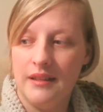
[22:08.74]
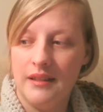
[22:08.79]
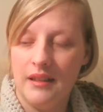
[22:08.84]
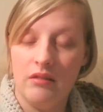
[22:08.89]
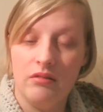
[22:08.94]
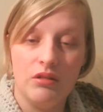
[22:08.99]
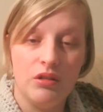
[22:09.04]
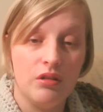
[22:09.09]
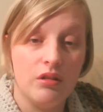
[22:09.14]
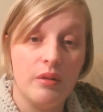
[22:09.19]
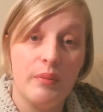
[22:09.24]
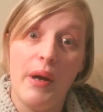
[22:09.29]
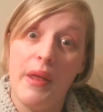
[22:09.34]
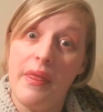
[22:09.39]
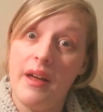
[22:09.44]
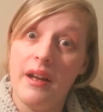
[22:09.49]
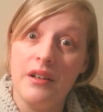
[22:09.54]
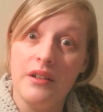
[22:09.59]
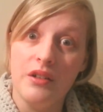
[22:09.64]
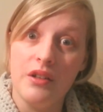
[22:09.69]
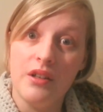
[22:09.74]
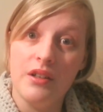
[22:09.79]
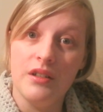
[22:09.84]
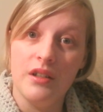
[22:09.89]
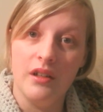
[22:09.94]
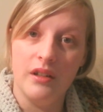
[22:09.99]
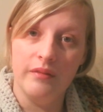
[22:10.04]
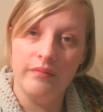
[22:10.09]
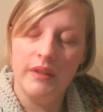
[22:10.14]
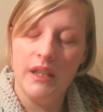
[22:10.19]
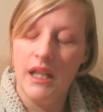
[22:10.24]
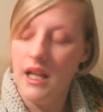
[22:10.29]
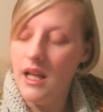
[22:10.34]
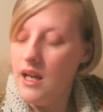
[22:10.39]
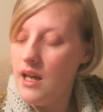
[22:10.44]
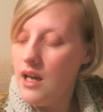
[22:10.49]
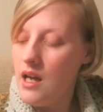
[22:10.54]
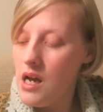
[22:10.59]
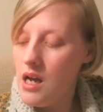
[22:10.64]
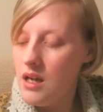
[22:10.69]
I'll talk about that another time.
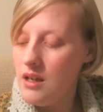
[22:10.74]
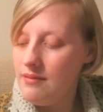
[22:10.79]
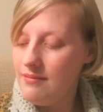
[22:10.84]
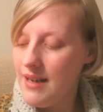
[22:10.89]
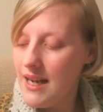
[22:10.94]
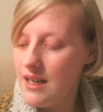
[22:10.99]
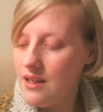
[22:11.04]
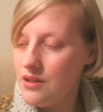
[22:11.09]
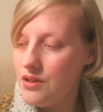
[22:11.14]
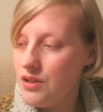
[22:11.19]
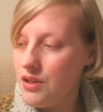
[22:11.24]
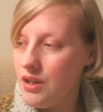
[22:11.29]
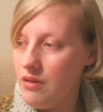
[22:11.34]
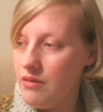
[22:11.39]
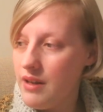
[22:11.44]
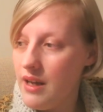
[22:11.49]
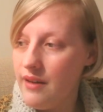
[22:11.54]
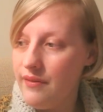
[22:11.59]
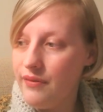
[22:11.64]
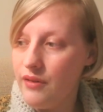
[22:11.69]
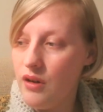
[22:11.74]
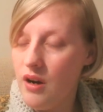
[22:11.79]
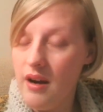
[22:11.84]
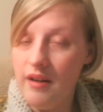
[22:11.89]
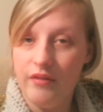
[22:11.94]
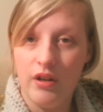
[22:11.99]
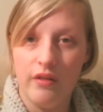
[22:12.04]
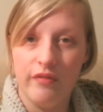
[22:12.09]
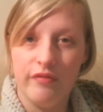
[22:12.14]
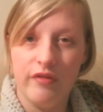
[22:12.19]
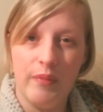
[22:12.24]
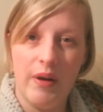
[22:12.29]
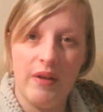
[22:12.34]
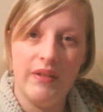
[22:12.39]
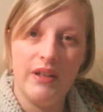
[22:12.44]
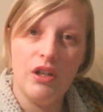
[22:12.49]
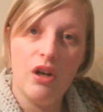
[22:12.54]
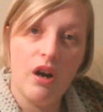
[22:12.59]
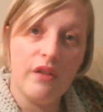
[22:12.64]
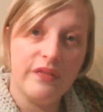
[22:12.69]
And so therefore I've gone from
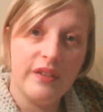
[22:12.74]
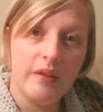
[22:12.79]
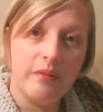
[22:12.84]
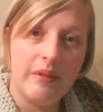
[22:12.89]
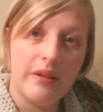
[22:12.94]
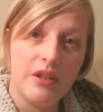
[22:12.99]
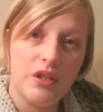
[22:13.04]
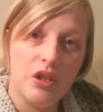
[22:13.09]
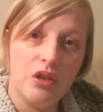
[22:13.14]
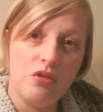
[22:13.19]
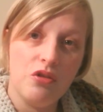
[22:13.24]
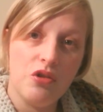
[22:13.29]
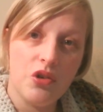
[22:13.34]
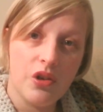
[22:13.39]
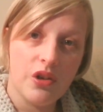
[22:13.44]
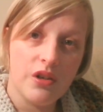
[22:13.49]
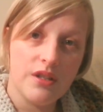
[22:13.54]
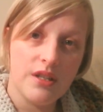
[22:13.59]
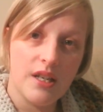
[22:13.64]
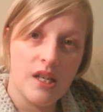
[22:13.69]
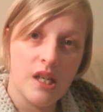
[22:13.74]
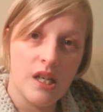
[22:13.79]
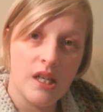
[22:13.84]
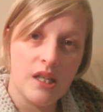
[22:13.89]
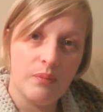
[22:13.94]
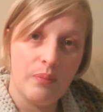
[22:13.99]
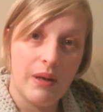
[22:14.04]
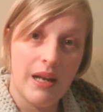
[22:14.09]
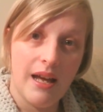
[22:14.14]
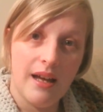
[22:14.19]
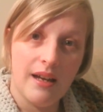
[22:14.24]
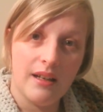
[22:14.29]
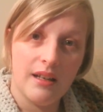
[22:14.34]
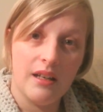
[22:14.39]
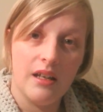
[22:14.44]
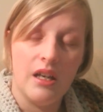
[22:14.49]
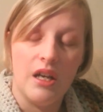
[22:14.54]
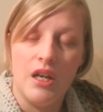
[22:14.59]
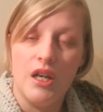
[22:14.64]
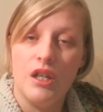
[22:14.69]
having coffee with 2 sugars in it, black,
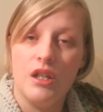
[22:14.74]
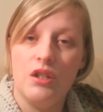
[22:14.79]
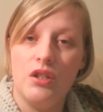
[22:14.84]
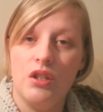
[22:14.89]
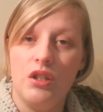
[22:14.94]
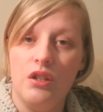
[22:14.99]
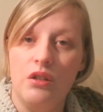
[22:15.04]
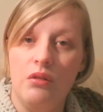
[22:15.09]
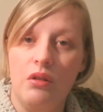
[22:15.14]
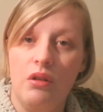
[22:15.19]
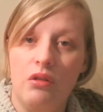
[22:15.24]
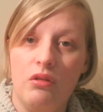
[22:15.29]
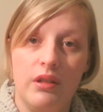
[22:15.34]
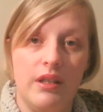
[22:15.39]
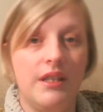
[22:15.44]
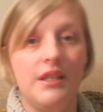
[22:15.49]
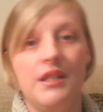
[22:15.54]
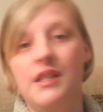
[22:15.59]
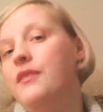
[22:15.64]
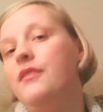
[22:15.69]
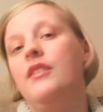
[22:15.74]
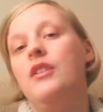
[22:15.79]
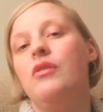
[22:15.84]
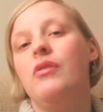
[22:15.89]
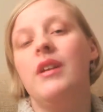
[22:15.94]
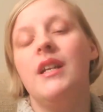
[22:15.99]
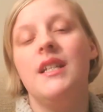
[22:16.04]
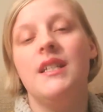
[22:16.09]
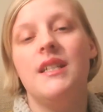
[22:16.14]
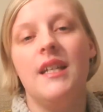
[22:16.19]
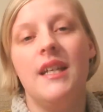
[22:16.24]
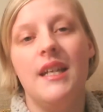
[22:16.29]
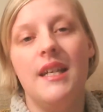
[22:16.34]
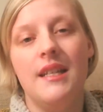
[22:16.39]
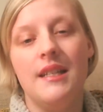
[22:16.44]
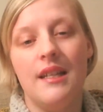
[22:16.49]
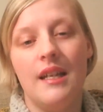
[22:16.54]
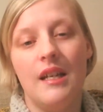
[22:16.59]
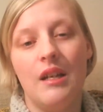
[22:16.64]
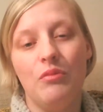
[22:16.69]
to all these different green
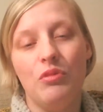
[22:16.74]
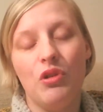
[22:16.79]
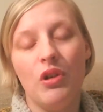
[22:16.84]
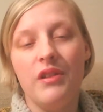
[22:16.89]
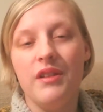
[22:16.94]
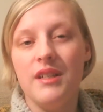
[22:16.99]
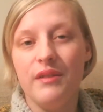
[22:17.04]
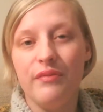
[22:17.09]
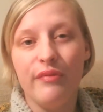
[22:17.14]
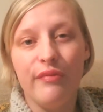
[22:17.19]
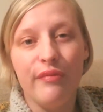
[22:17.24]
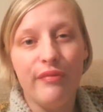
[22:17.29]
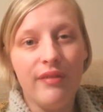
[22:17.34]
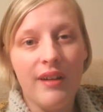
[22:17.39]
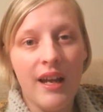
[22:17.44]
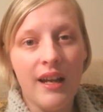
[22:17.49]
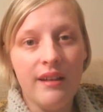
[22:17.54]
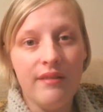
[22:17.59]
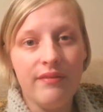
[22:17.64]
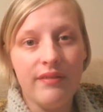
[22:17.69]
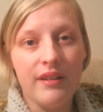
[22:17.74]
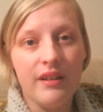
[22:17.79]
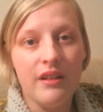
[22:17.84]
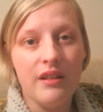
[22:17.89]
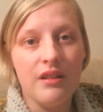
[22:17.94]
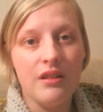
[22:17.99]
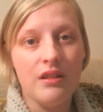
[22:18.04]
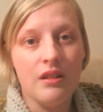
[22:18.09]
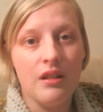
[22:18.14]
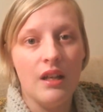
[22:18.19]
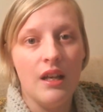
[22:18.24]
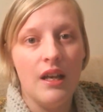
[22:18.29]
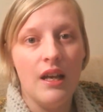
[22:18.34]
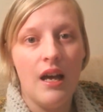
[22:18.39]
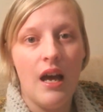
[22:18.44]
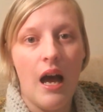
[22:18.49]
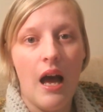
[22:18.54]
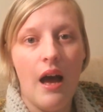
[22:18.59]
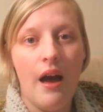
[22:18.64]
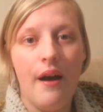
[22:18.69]
teas, and I'm trying the different flavours,
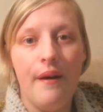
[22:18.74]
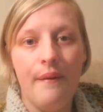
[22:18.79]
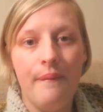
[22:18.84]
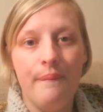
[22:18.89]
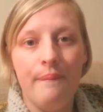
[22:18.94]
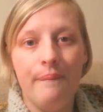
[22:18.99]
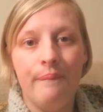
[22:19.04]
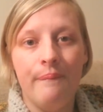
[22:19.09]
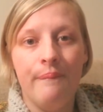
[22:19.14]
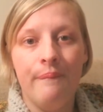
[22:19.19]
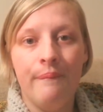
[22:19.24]
and